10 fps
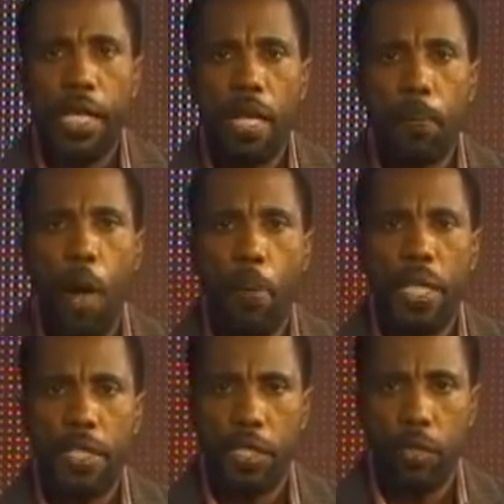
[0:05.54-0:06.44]
Killer
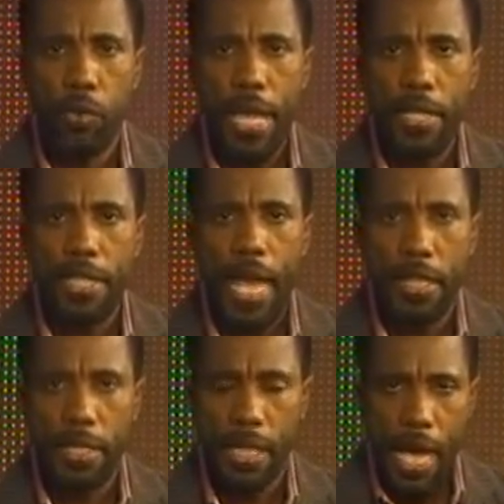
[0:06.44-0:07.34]
promised to
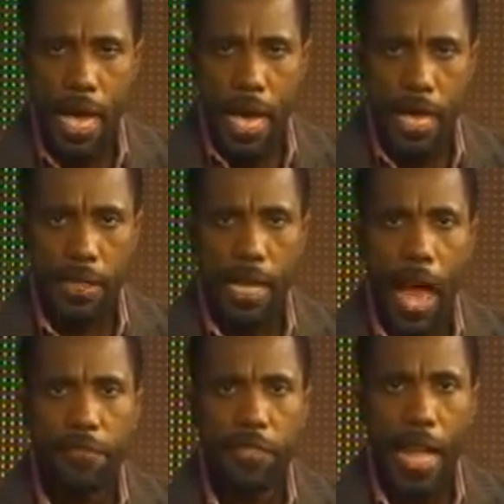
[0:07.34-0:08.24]
reassess his
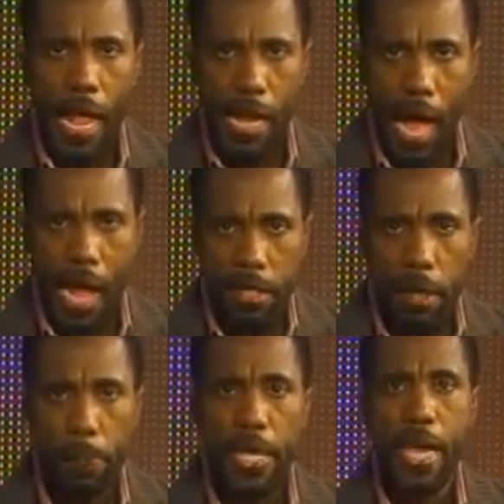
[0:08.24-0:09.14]
lifestyle
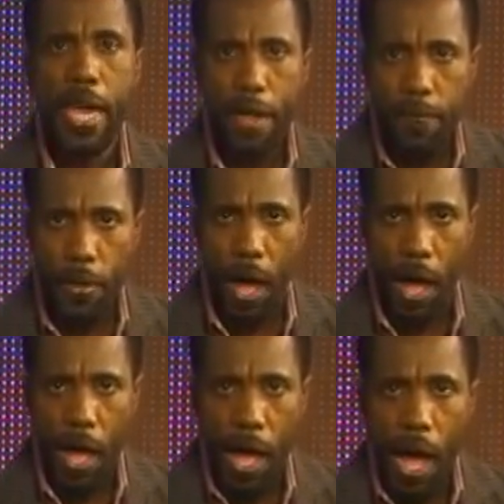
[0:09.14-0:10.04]
and
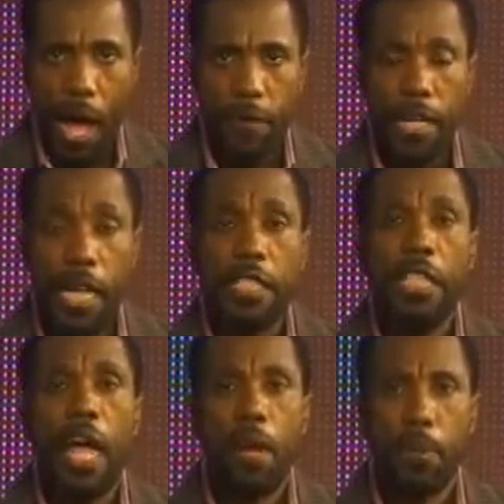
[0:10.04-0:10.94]
behavior after a
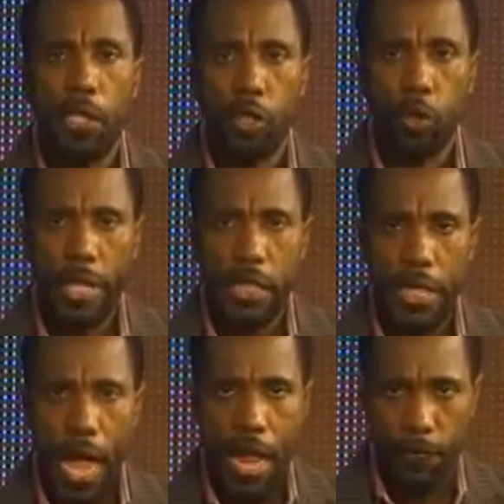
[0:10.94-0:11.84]
terrible
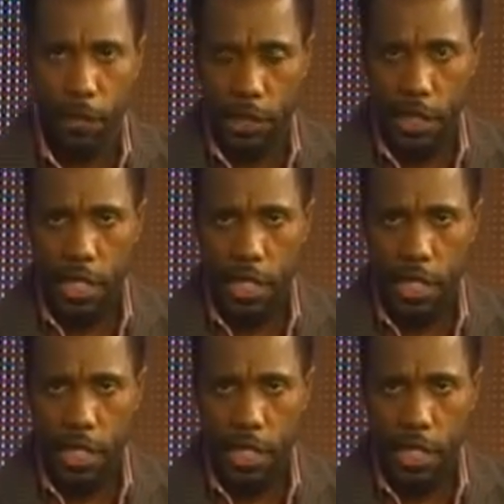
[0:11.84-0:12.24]
2010 for the